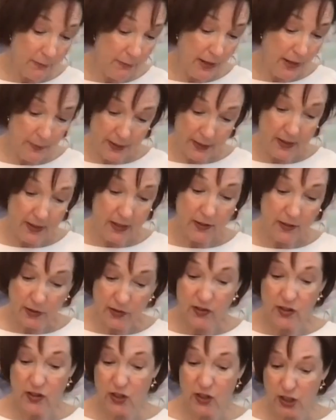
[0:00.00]
maybe this
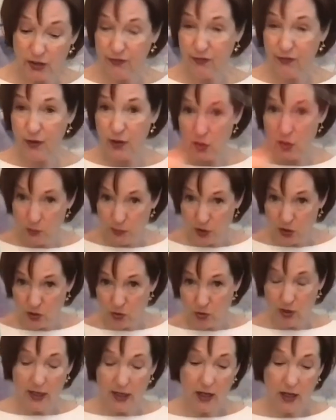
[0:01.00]
is a difference
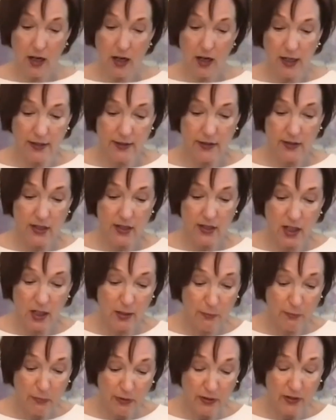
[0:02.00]
between
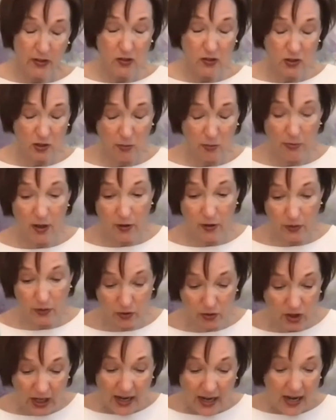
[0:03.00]
ISTDP and some
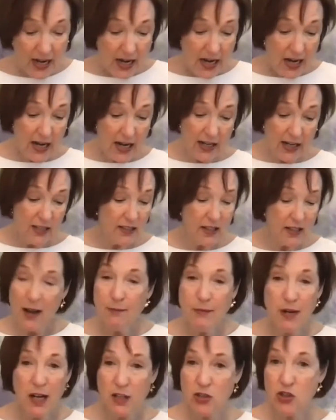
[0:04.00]
others, is
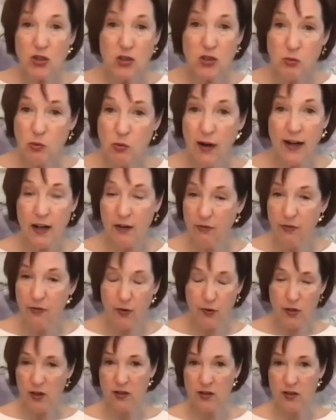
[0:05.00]
I'm not just waiting for
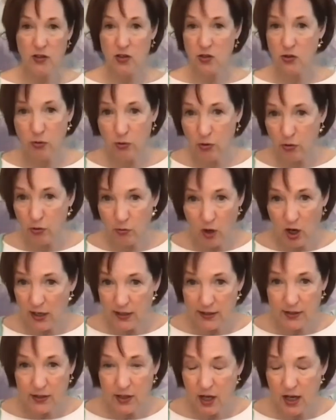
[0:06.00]
things to
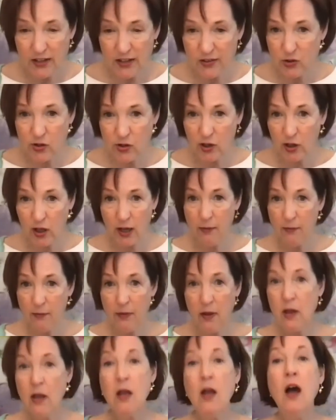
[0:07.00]
arise naturally.
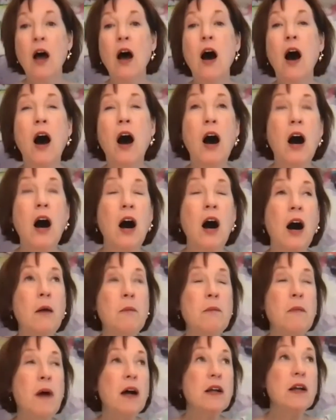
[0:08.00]

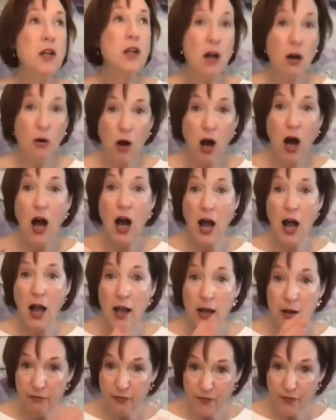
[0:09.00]
I
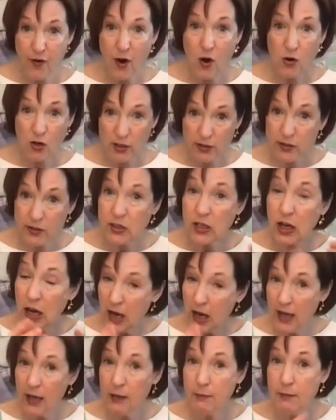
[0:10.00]
am focused,
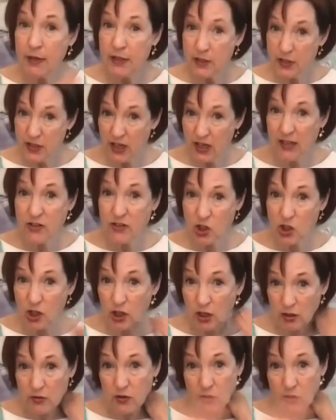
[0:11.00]
I am
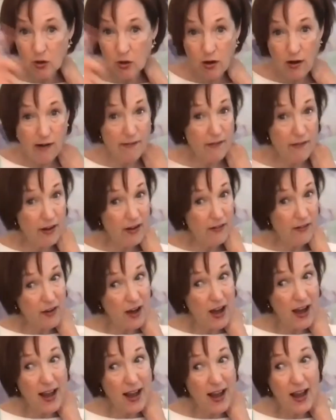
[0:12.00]
intentional. So if
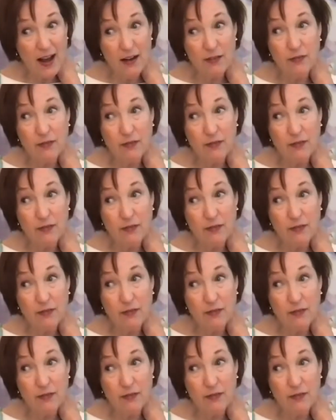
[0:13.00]
I have